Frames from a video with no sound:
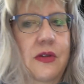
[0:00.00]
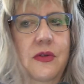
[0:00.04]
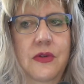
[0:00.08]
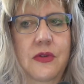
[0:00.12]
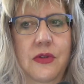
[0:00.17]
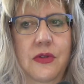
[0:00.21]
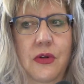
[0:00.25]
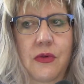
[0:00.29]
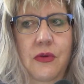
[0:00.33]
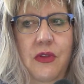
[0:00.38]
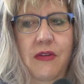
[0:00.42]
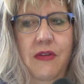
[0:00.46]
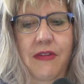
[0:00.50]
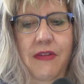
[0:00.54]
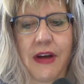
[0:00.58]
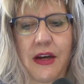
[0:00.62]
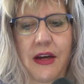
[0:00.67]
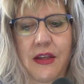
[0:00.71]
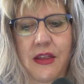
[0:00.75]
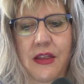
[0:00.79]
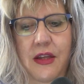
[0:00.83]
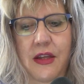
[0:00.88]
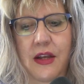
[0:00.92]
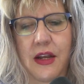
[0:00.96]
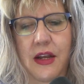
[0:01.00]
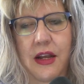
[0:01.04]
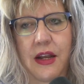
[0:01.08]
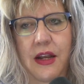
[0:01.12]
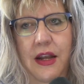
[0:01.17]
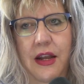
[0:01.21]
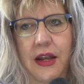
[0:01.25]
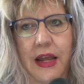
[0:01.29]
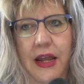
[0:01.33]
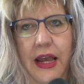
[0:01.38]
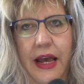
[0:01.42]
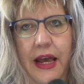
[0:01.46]
So the fact that
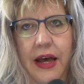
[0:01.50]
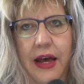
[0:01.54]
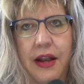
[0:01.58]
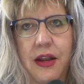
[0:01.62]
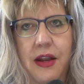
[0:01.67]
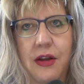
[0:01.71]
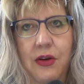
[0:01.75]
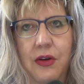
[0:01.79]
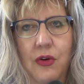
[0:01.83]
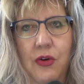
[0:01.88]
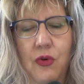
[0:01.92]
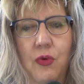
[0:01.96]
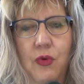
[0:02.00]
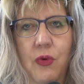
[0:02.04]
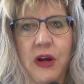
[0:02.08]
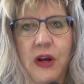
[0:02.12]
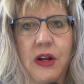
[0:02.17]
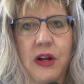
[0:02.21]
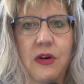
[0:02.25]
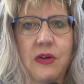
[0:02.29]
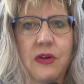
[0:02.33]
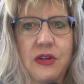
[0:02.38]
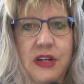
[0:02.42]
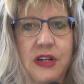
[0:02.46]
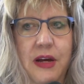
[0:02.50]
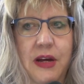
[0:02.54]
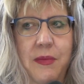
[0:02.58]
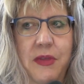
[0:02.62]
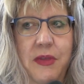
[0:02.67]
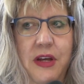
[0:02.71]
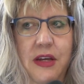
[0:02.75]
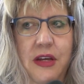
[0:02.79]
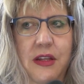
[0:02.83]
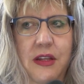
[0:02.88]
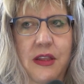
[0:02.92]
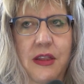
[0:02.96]
it added greater
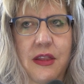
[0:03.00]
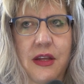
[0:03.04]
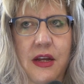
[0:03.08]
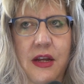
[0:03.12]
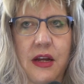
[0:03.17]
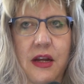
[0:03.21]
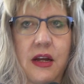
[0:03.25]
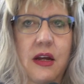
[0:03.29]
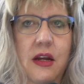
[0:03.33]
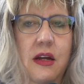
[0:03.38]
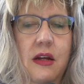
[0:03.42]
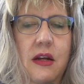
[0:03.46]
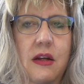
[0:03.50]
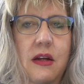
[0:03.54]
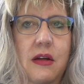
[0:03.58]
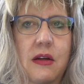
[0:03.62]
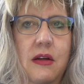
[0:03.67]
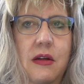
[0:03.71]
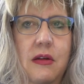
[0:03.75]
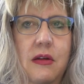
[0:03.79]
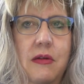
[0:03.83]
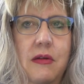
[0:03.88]
depth, I think,